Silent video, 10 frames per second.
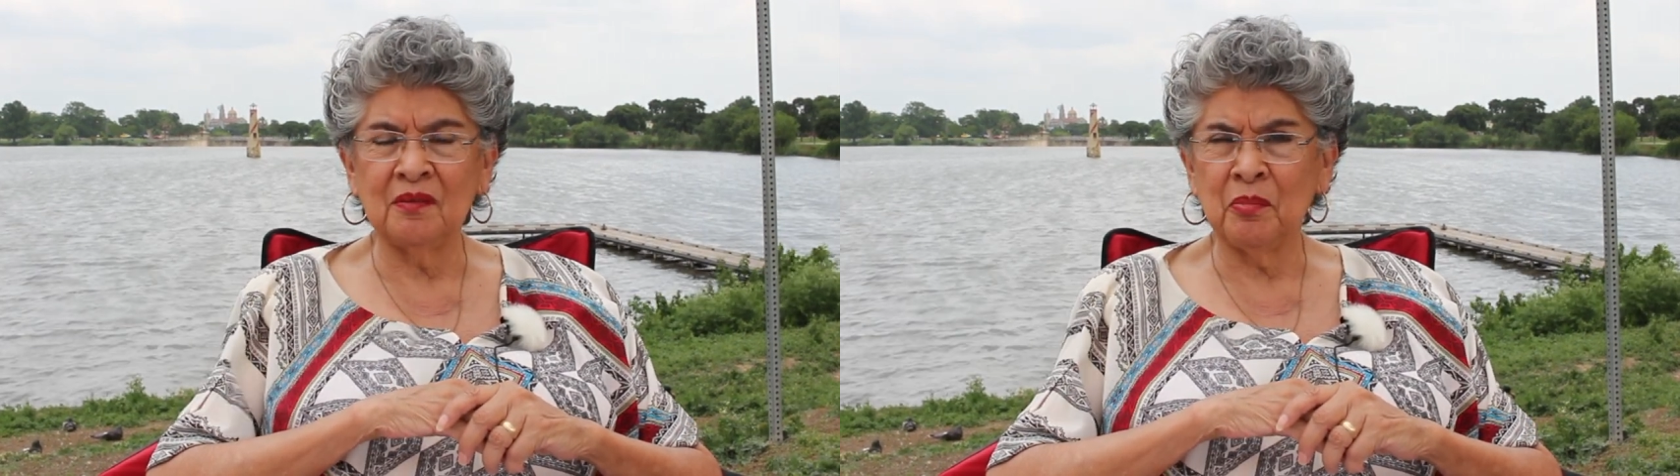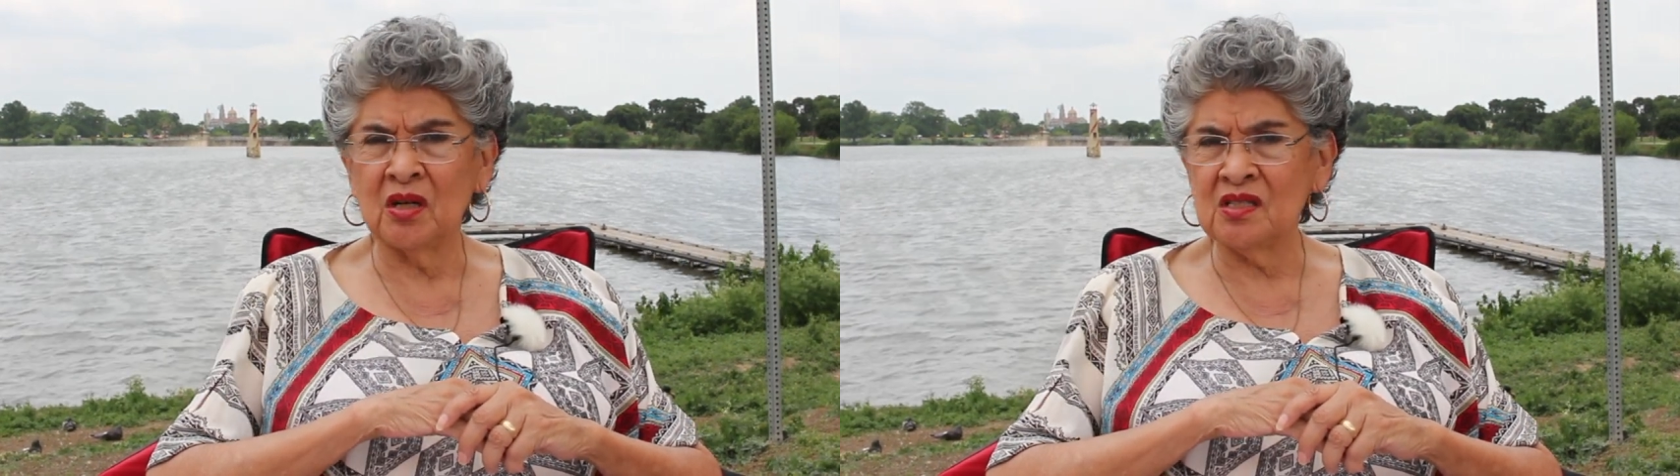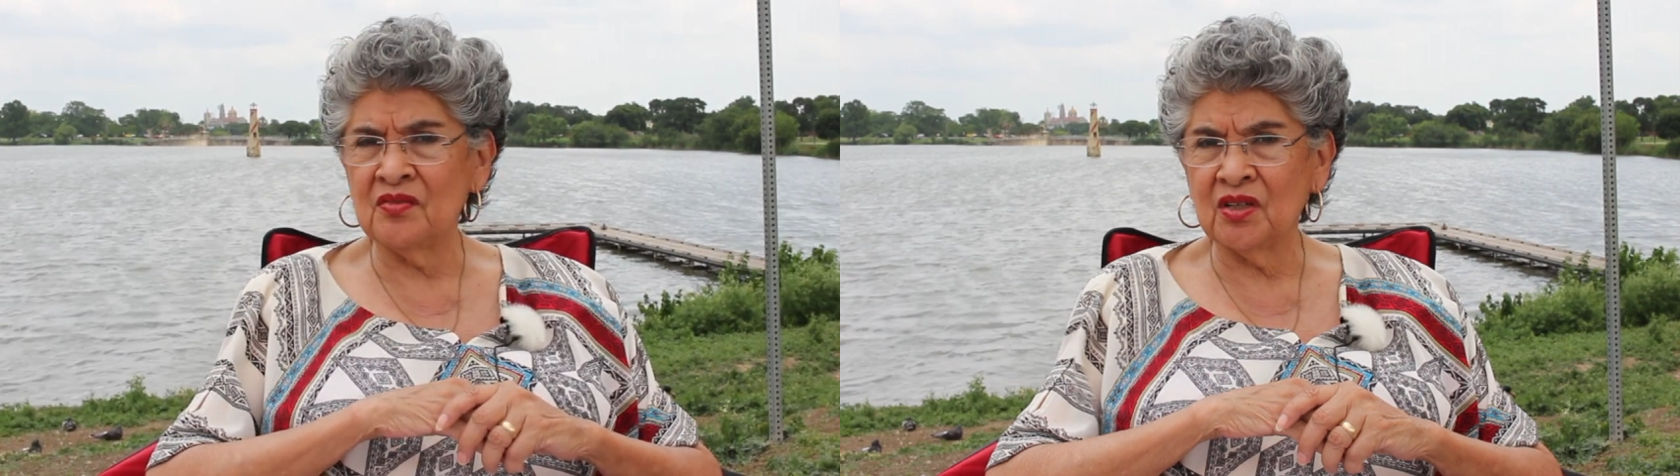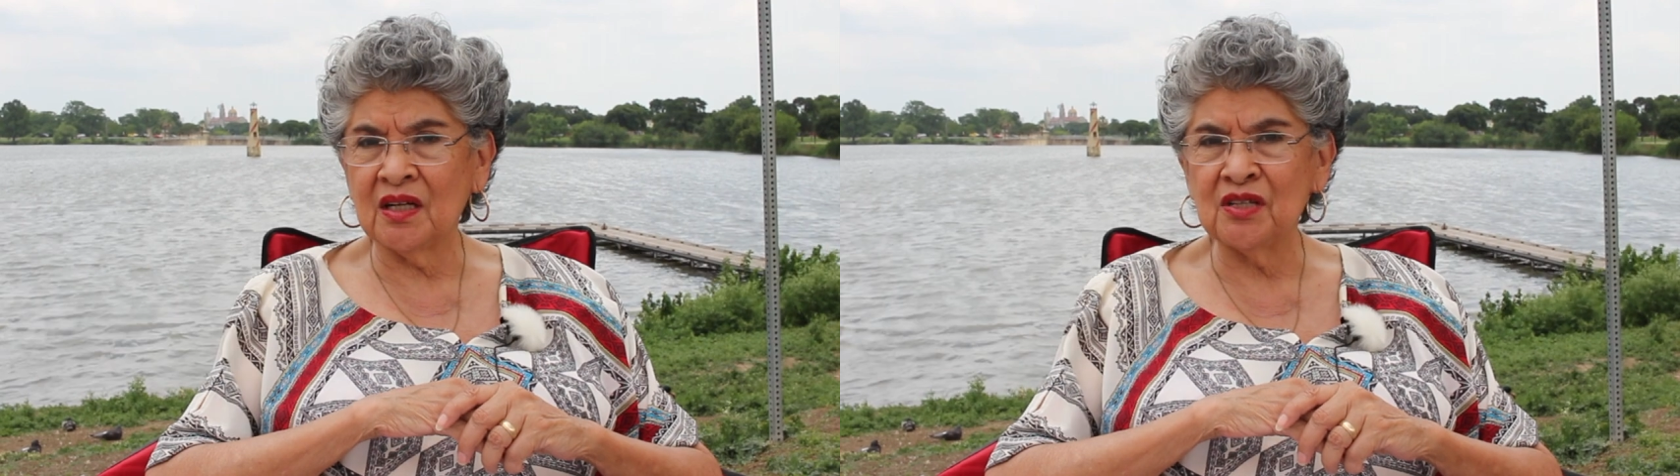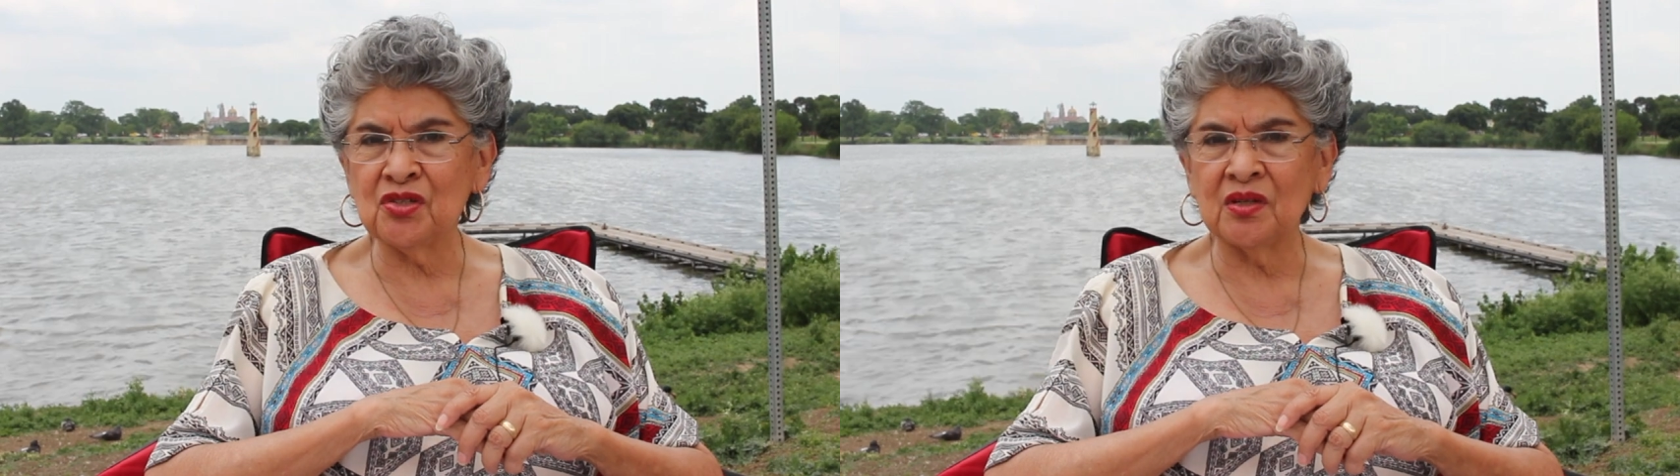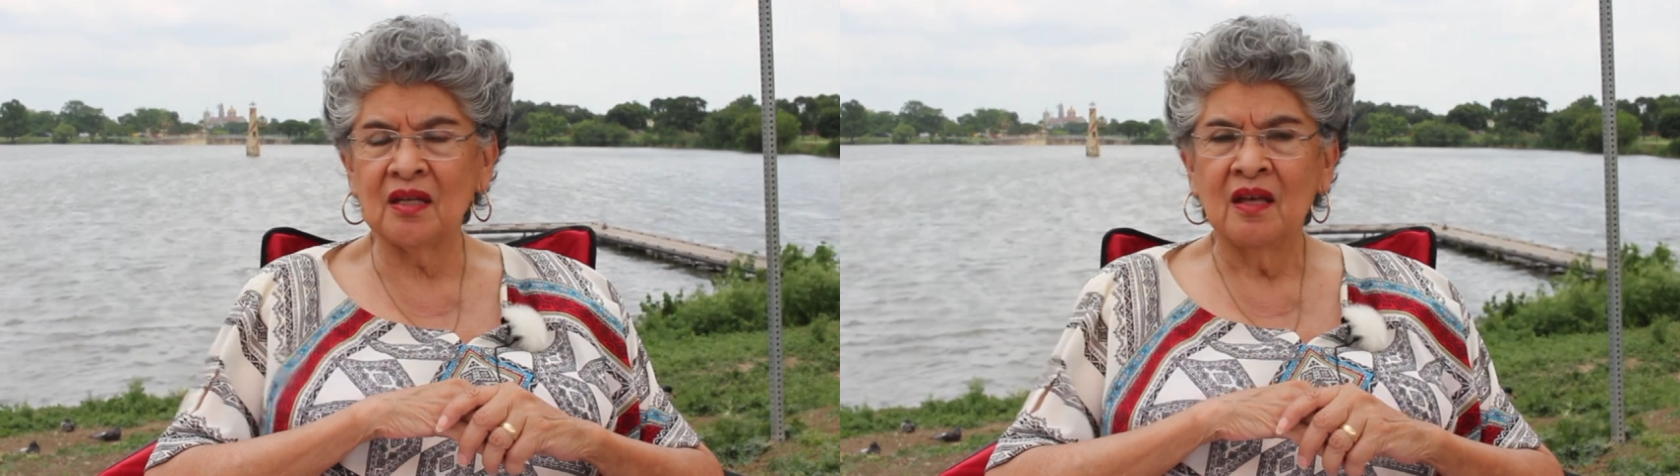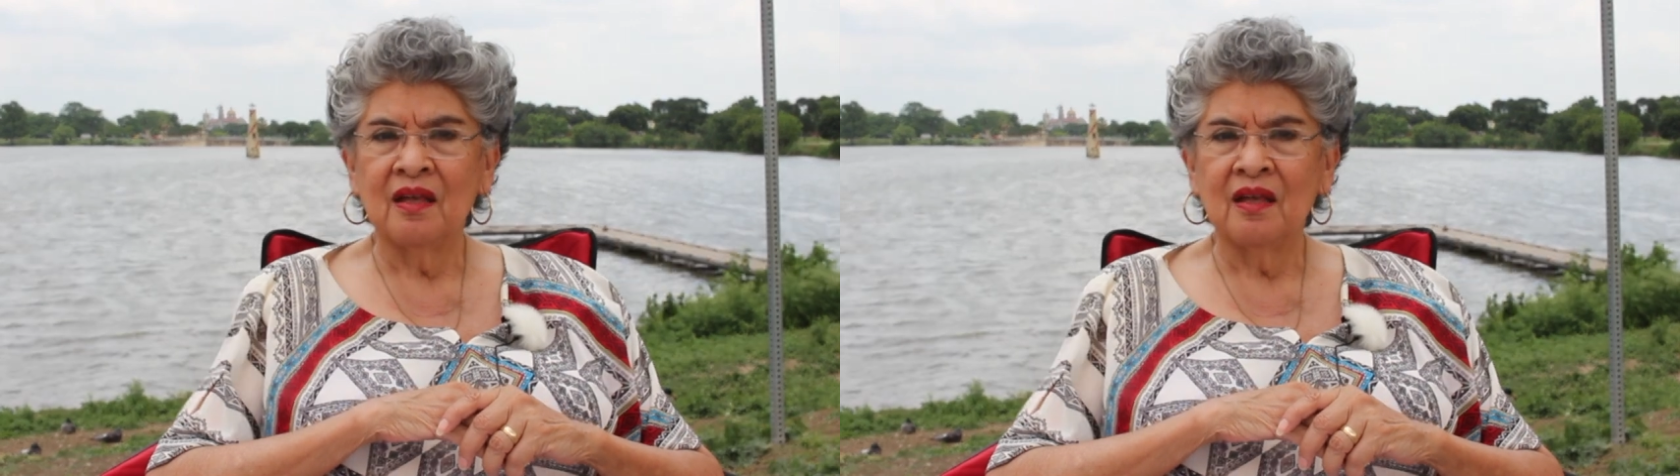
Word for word: and parts of our country